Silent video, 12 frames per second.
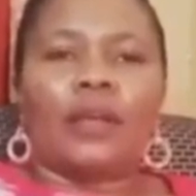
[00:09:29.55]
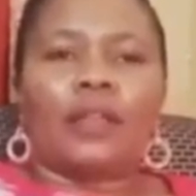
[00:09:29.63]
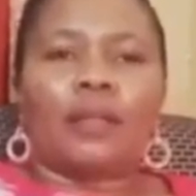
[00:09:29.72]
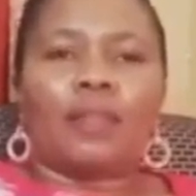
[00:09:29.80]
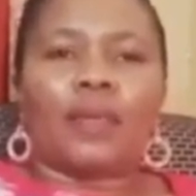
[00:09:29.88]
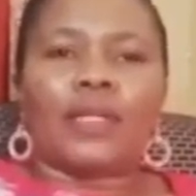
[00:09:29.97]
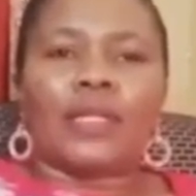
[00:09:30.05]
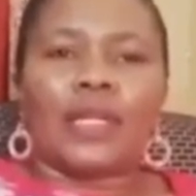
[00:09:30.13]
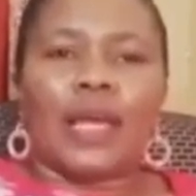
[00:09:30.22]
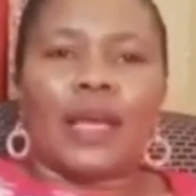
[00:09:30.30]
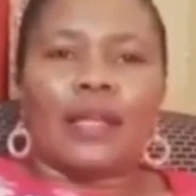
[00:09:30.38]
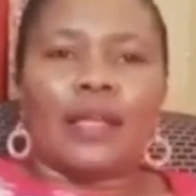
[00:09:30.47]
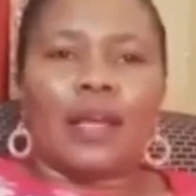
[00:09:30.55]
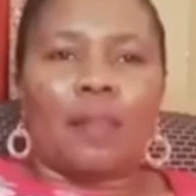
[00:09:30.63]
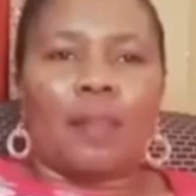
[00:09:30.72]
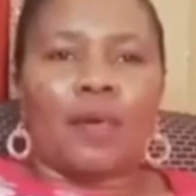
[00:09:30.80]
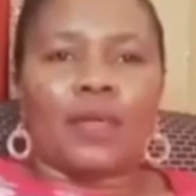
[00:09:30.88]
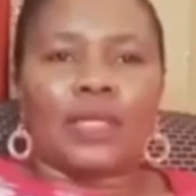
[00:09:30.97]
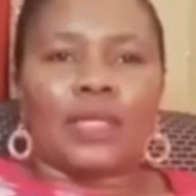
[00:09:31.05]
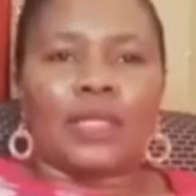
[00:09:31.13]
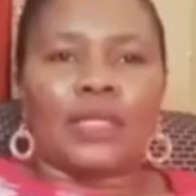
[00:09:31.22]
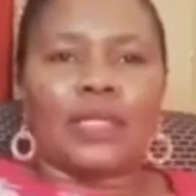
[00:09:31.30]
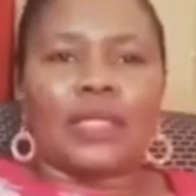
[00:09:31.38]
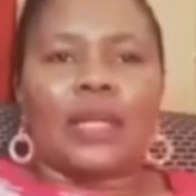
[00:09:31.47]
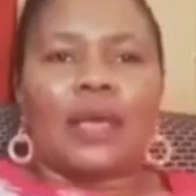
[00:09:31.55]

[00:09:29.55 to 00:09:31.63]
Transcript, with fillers: the presiding apostles,